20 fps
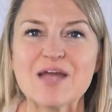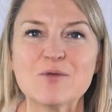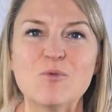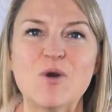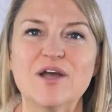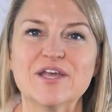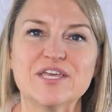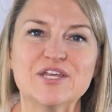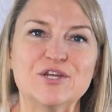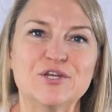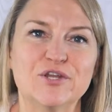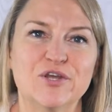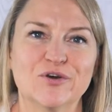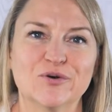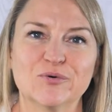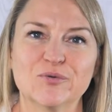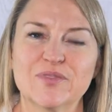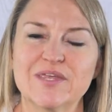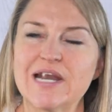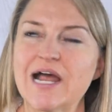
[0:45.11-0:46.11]
I want you to
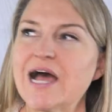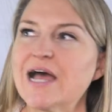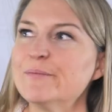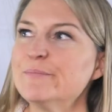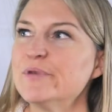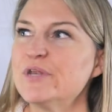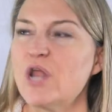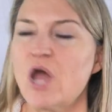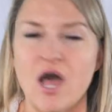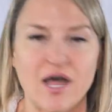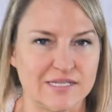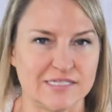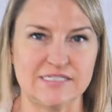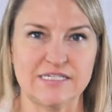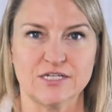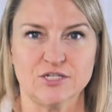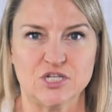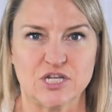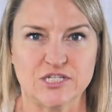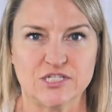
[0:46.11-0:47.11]
know that I'm not
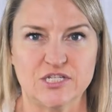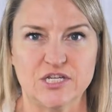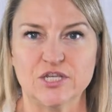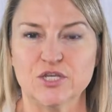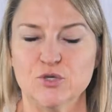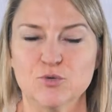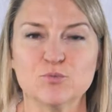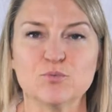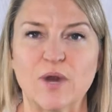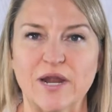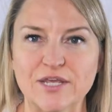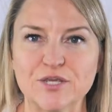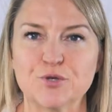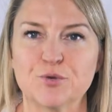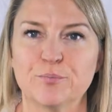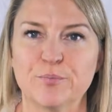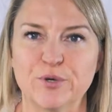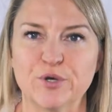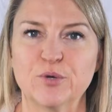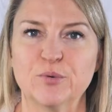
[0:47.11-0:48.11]
suggesting you write
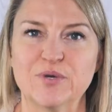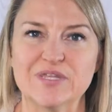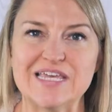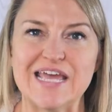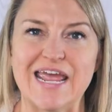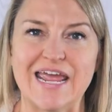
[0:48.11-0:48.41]
your book with